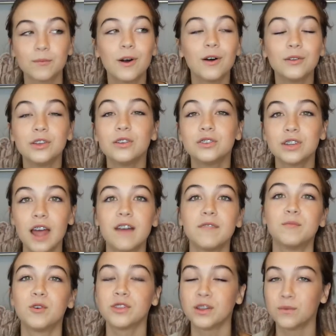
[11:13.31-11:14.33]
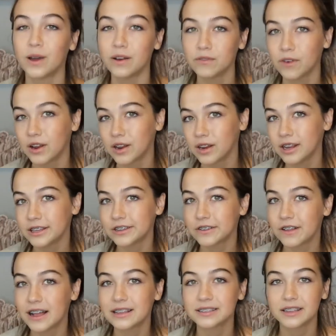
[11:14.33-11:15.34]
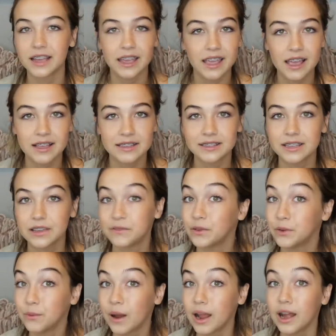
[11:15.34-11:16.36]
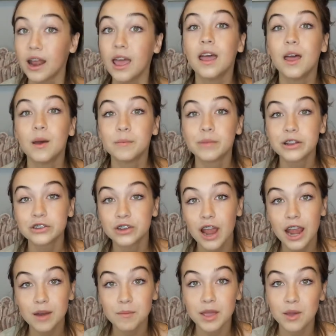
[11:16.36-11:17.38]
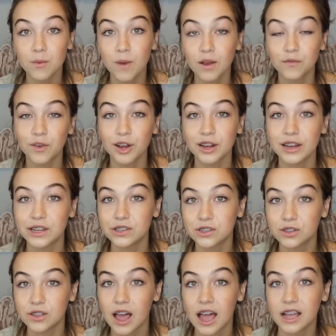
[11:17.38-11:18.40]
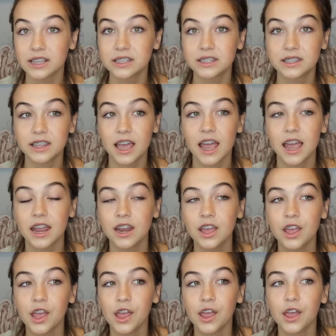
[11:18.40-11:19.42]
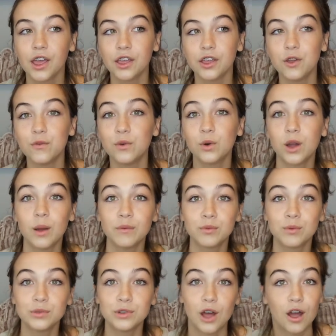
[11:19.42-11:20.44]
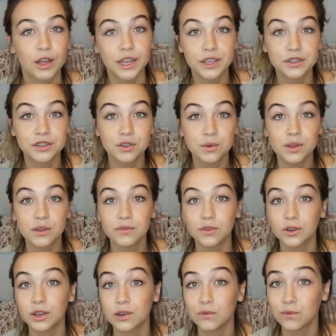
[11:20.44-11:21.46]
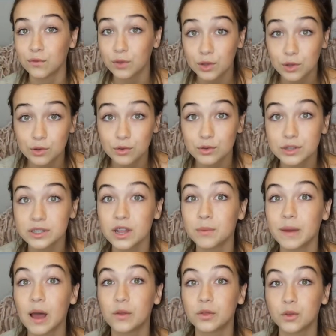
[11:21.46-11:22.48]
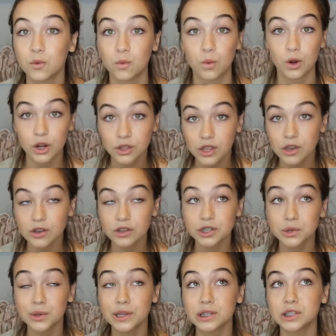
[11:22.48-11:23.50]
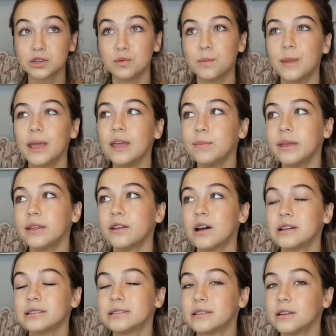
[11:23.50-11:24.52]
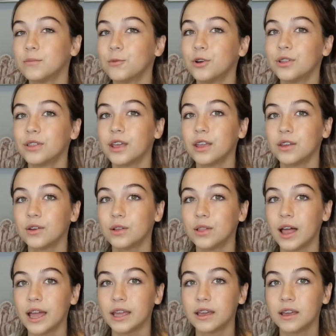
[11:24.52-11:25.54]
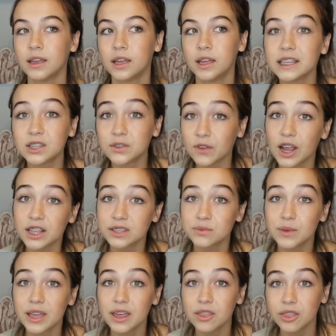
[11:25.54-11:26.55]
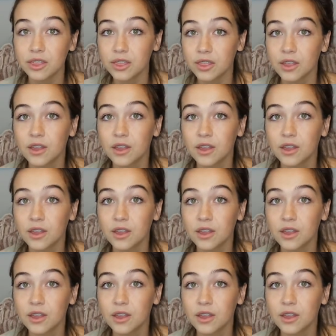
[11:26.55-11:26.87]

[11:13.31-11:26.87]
well, you should have more than one friend in each class, I guess, if you want. But try and make one friend in each class that you feel comfortable talking to if you're confused about the work that you're doing. So maybe not someone that you're, like, best friends with.